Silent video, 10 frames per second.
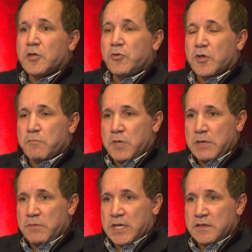You can
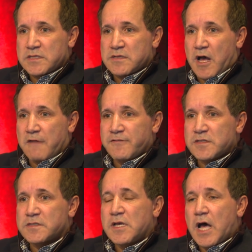meet me in this
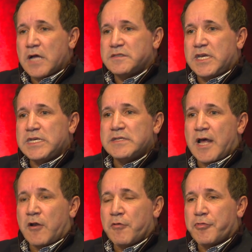office. I'll take you
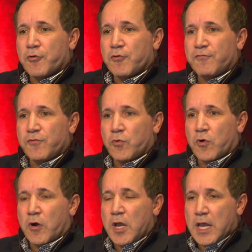down on the third
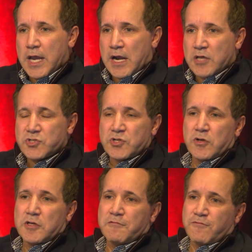floor, and I'll show
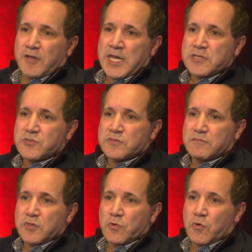you the financials
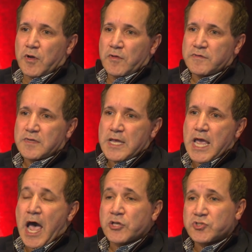of the Orioles.
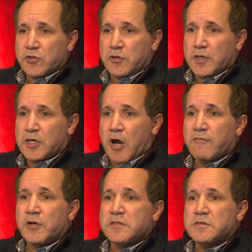I'll show you the
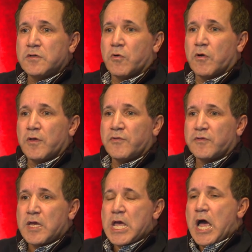governance of the
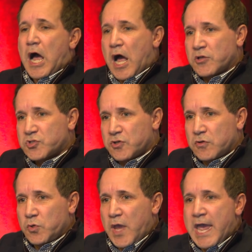Orioles. I'll show
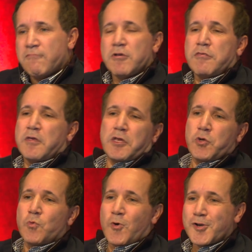you everything
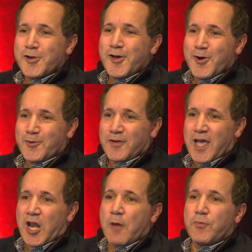you want to know,
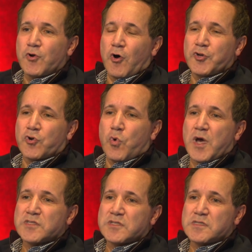and I'll put all your
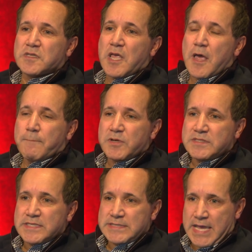questions.
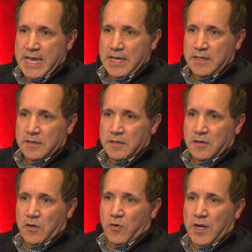But today,
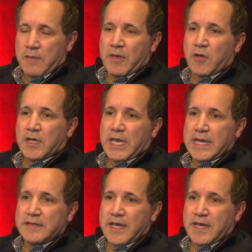on
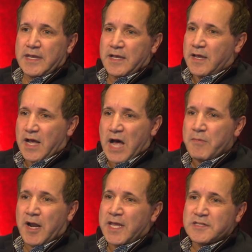MLK Day, I'm
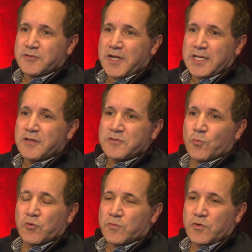not answering any of those
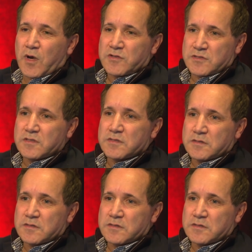questions.